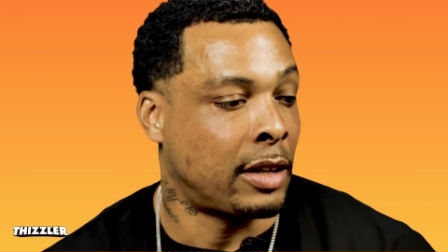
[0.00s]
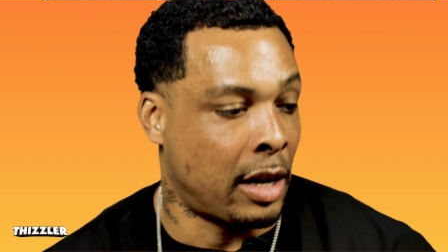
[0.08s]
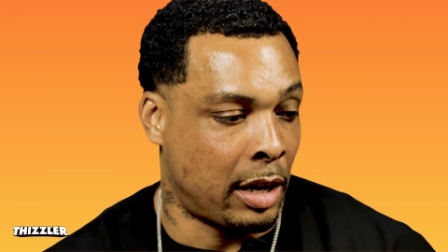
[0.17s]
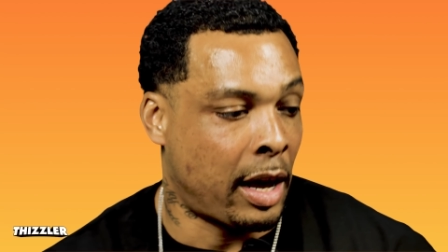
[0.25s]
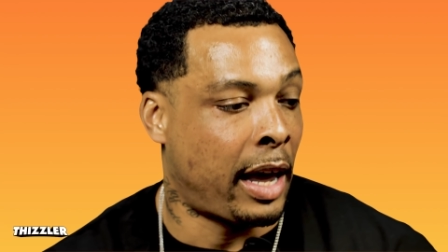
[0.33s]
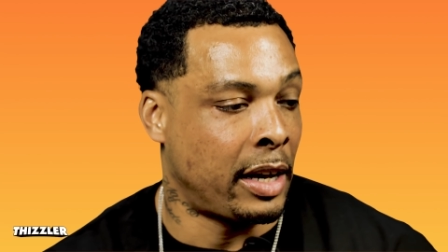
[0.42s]

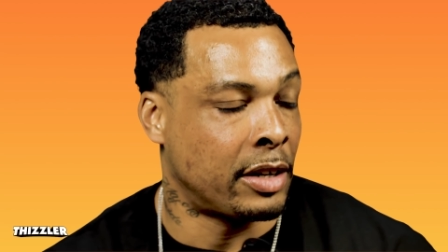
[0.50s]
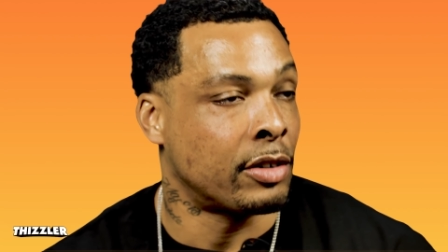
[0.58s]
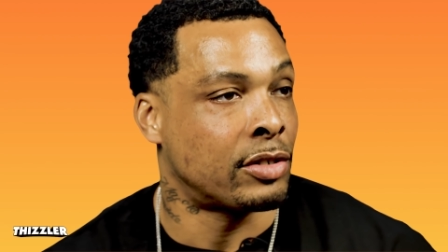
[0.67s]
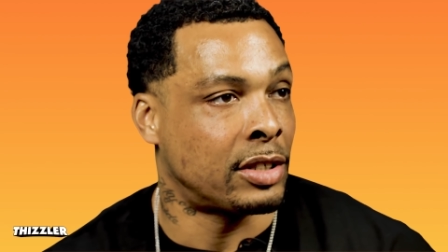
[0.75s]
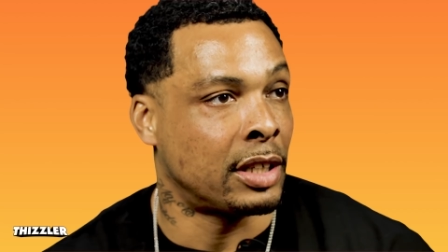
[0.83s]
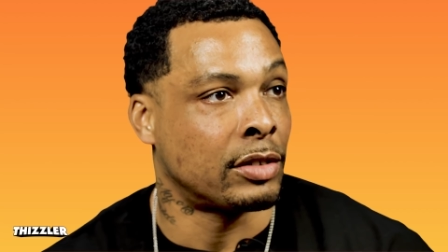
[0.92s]
uh, eight
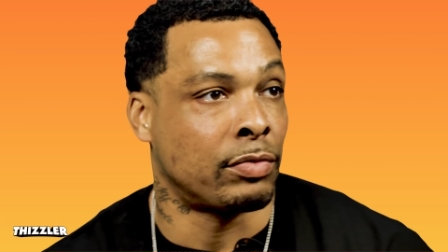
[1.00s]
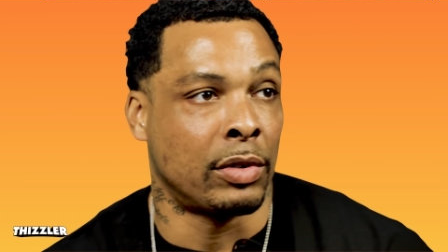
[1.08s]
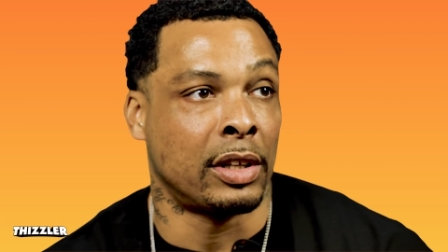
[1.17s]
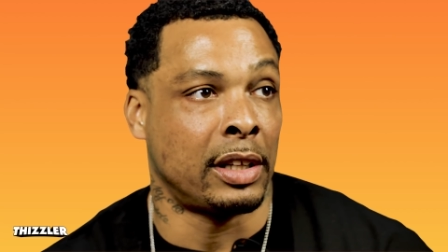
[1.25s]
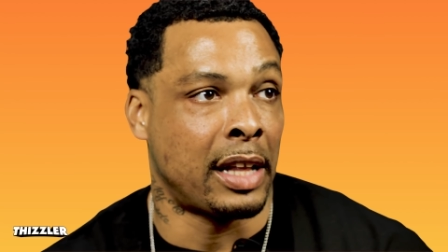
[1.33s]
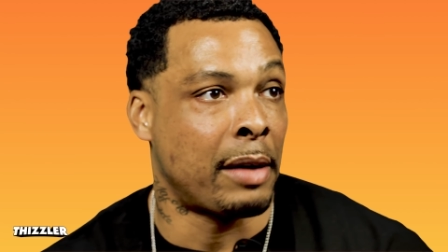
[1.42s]
years since
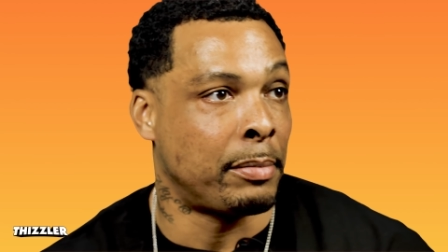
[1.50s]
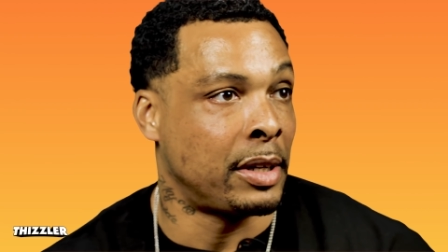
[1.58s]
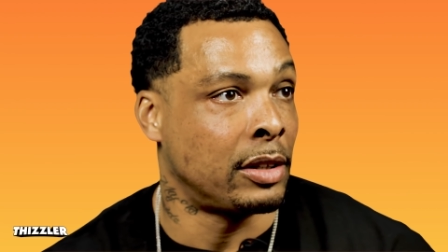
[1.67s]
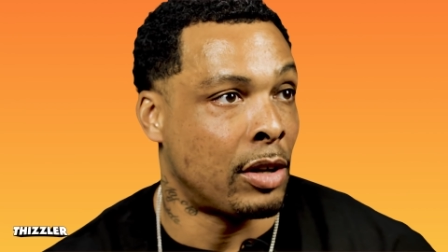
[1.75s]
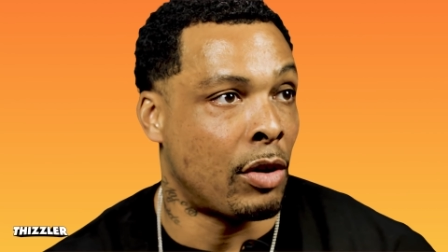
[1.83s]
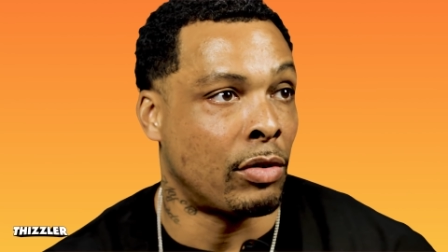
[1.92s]
really let me
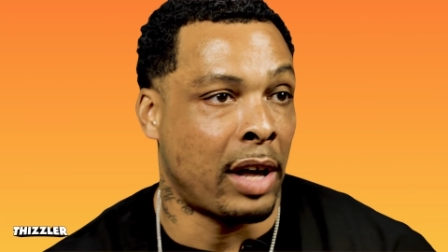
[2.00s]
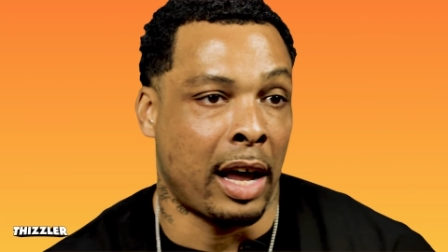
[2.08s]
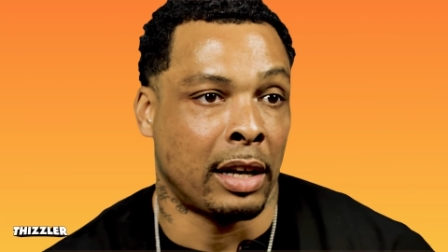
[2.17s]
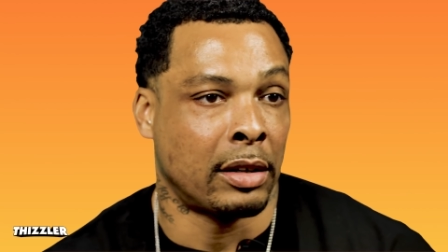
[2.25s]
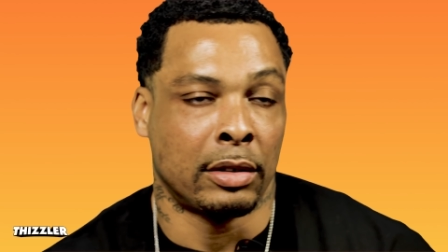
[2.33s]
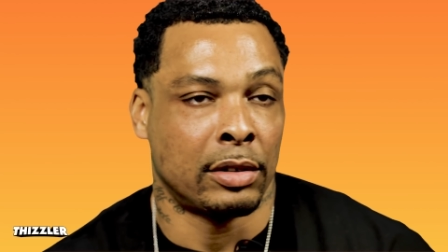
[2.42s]
know that